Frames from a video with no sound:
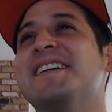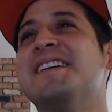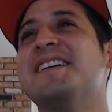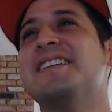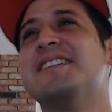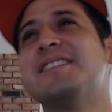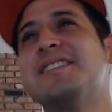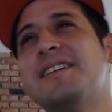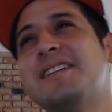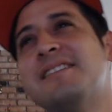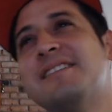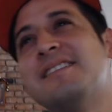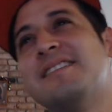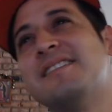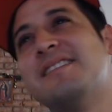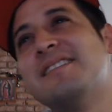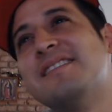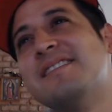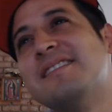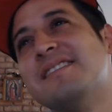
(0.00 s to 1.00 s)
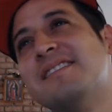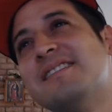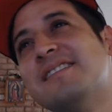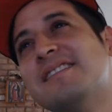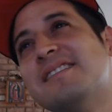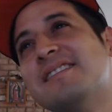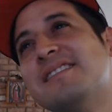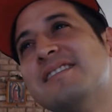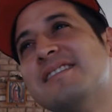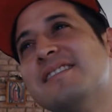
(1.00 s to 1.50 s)
that
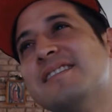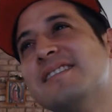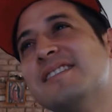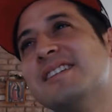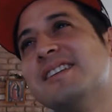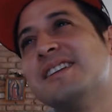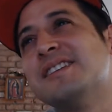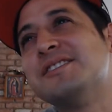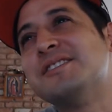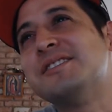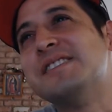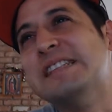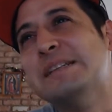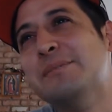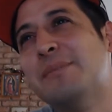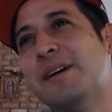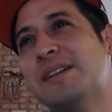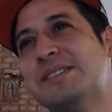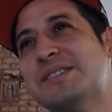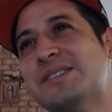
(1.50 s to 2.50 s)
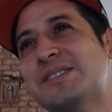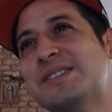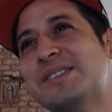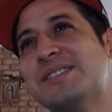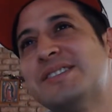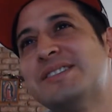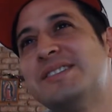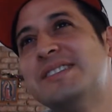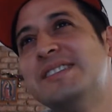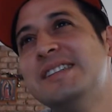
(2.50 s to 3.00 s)
a sea monster in the
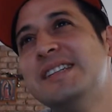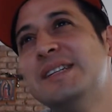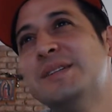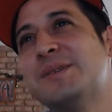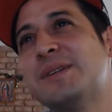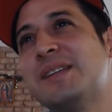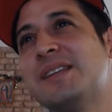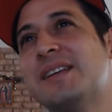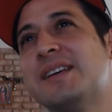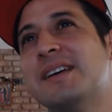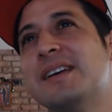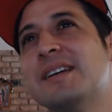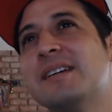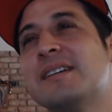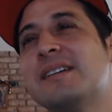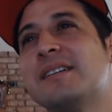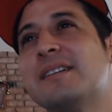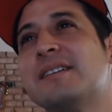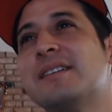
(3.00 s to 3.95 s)
sea? What the heck?